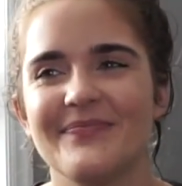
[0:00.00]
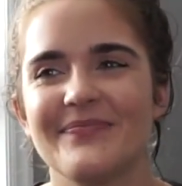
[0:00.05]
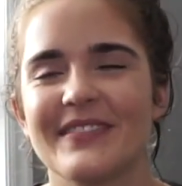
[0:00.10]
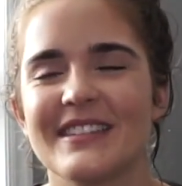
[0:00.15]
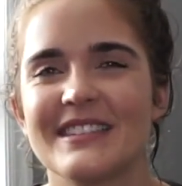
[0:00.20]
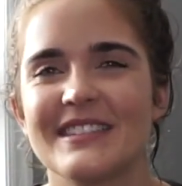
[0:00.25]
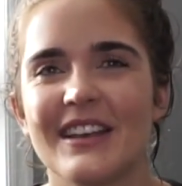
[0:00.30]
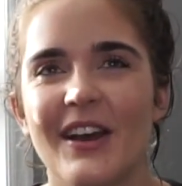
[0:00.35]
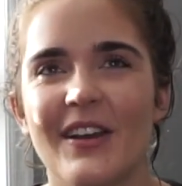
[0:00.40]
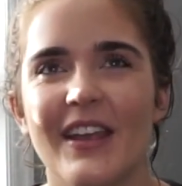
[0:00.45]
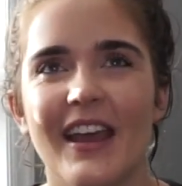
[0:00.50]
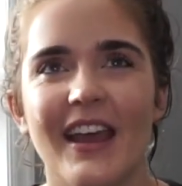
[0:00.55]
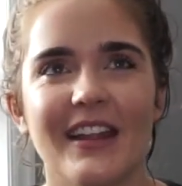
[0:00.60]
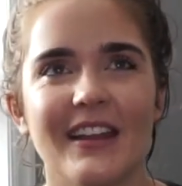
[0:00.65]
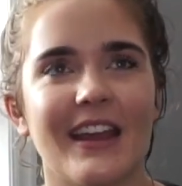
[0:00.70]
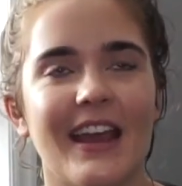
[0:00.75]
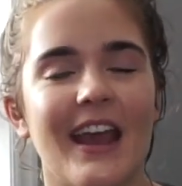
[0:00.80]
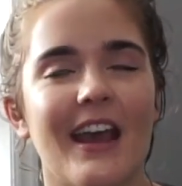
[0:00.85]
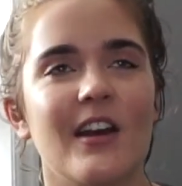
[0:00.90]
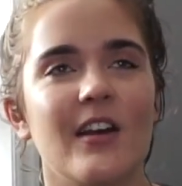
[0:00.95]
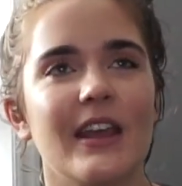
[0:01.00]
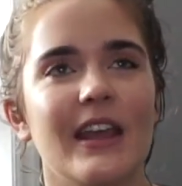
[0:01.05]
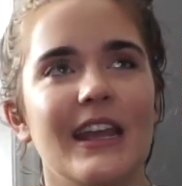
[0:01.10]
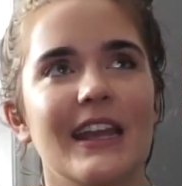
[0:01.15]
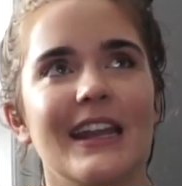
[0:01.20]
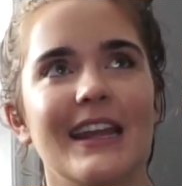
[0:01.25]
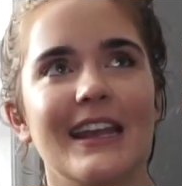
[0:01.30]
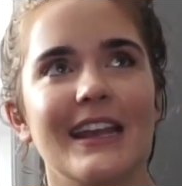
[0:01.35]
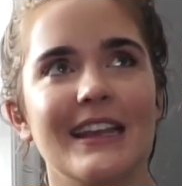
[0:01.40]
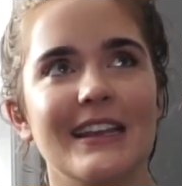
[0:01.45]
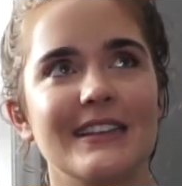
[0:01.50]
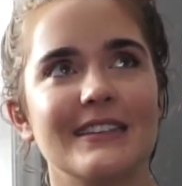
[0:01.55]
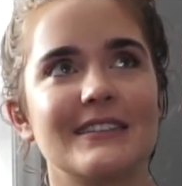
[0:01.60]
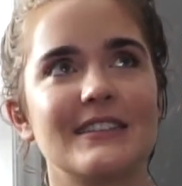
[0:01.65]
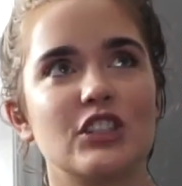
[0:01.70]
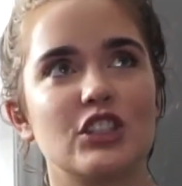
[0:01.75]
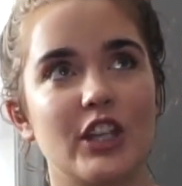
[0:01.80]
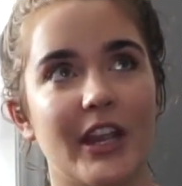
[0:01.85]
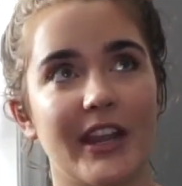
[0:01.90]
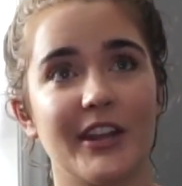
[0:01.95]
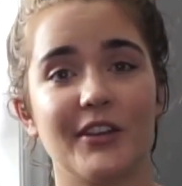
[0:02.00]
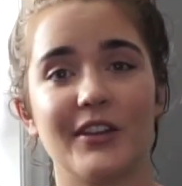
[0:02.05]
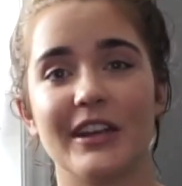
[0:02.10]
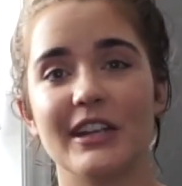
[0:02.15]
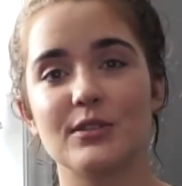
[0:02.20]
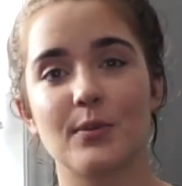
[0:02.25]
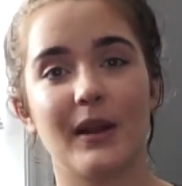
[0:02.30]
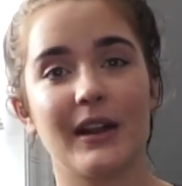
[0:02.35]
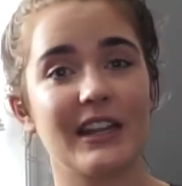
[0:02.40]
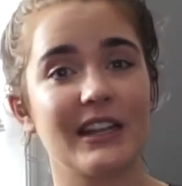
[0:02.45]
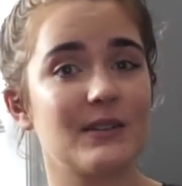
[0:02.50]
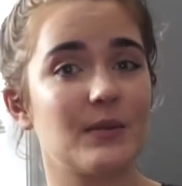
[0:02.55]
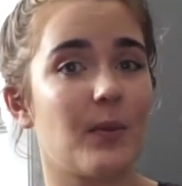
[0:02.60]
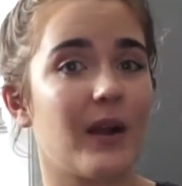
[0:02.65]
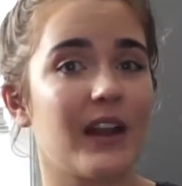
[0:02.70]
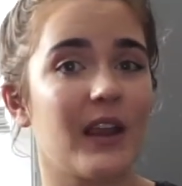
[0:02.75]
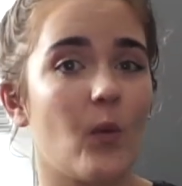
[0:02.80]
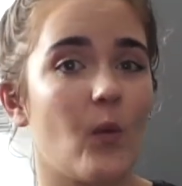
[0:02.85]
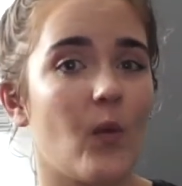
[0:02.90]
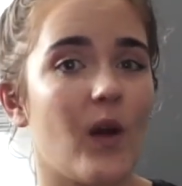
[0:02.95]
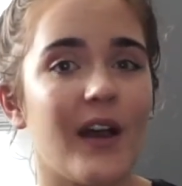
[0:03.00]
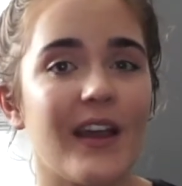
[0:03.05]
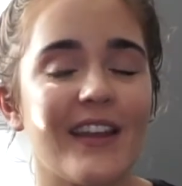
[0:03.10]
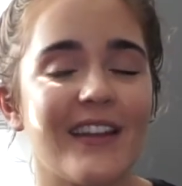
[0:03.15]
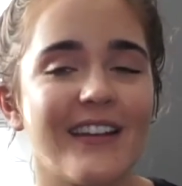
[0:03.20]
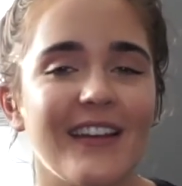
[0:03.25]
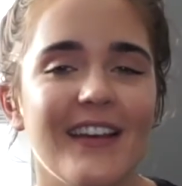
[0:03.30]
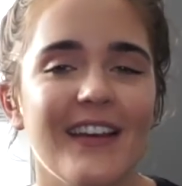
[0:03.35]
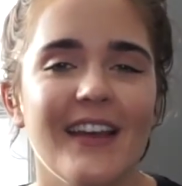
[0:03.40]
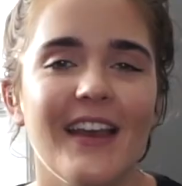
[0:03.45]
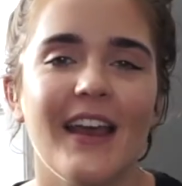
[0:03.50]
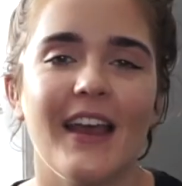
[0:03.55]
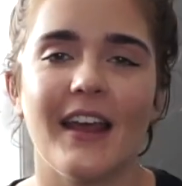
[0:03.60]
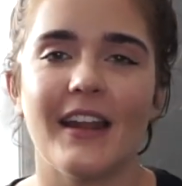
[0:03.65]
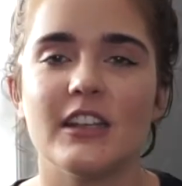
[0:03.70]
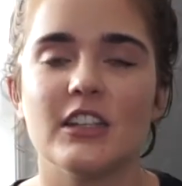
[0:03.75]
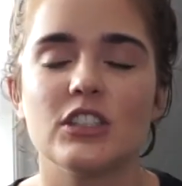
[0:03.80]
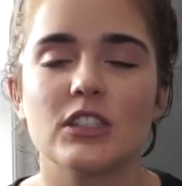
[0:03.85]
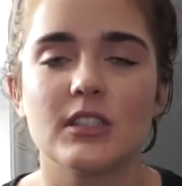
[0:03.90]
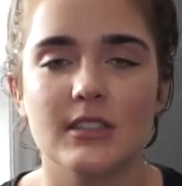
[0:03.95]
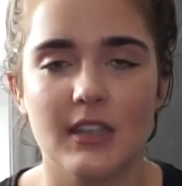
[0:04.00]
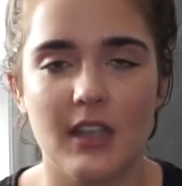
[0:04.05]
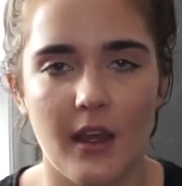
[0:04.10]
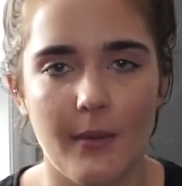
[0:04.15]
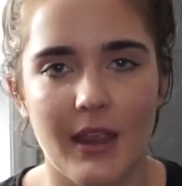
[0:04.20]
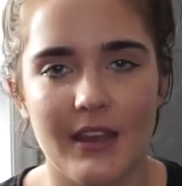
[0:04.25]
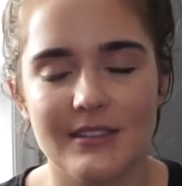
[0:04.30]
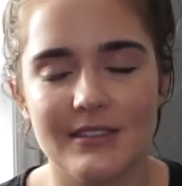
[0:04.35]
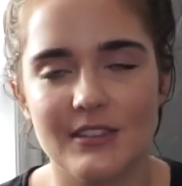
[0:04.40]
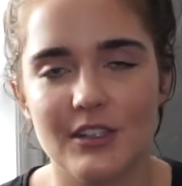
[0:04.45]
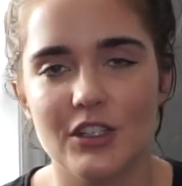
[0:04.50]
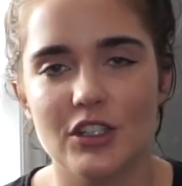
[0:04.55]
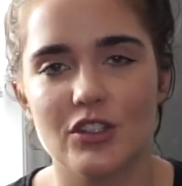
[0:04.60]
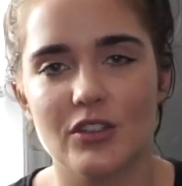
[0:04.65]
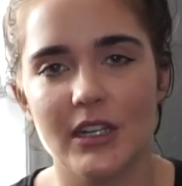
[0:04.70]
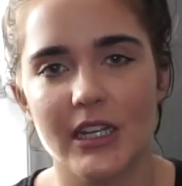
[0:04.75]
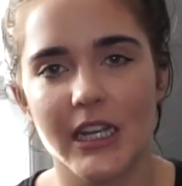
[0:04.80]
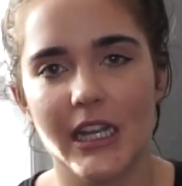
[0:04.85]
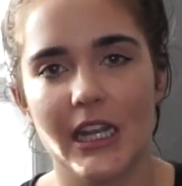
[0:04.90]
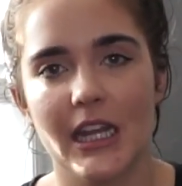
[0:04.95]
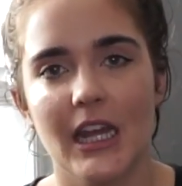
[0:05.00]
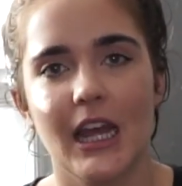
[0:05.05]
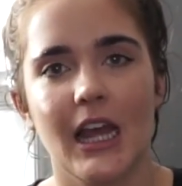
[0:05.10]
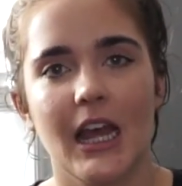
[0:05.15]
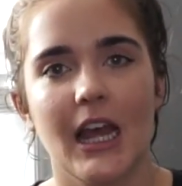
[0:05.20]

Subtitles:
so yeah, now it is January 2021 and I just got my surgery.